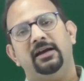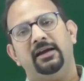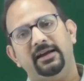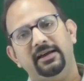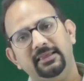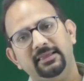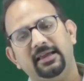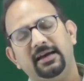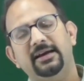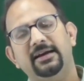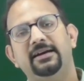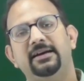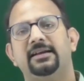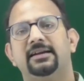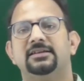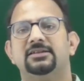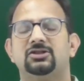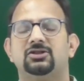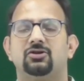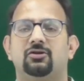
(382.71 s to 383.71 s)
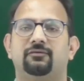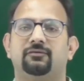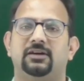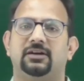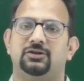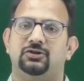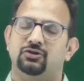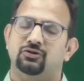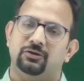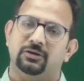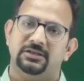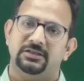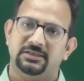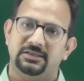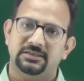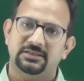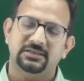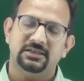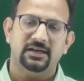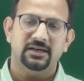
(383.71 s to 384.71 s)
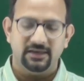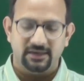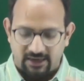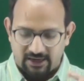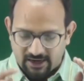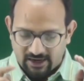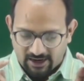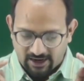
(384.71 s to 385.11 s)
in the interest of the jurisdiction